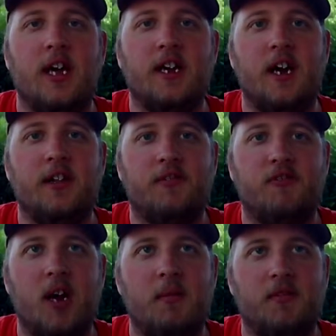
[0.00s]
guys,
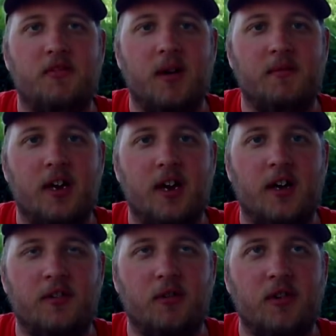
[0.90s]
Trav J
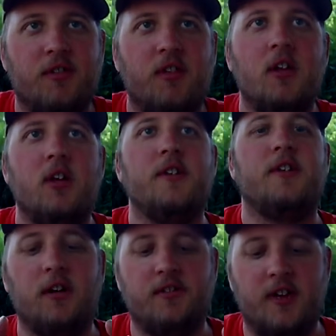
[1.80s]
Outdoors.
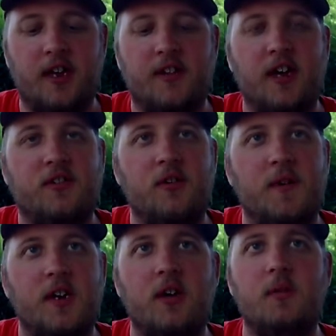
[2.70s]
On today's how-to
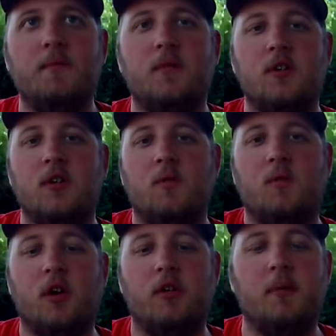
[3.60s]
video,
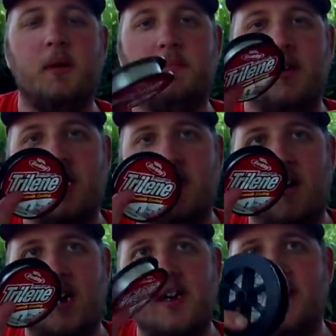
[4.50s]
we're going to be putting
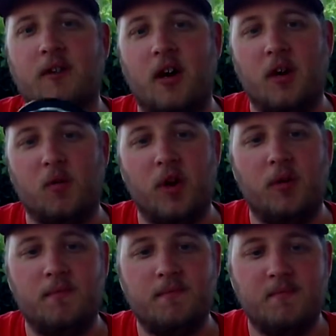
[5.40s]
line on a reel.
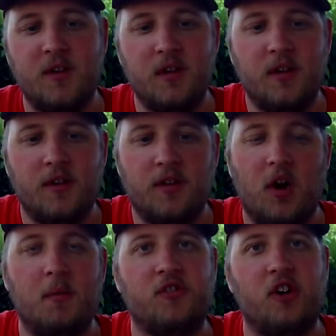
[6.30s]
So
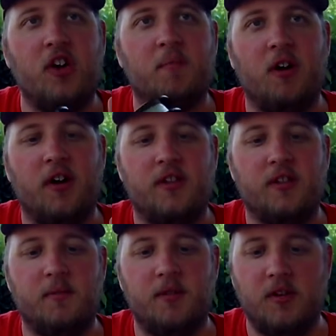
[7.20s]
I'm going to show you the
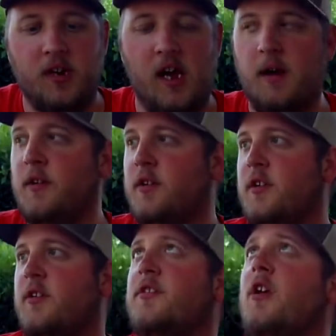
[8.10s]
process of doing that.
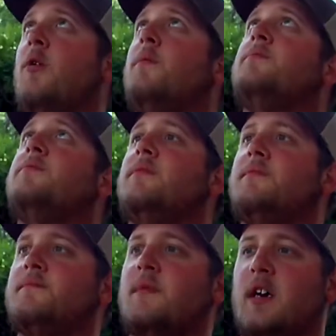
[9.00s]
So
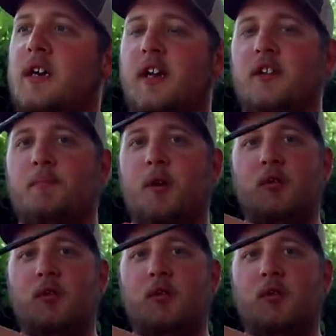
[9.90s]
we got this pole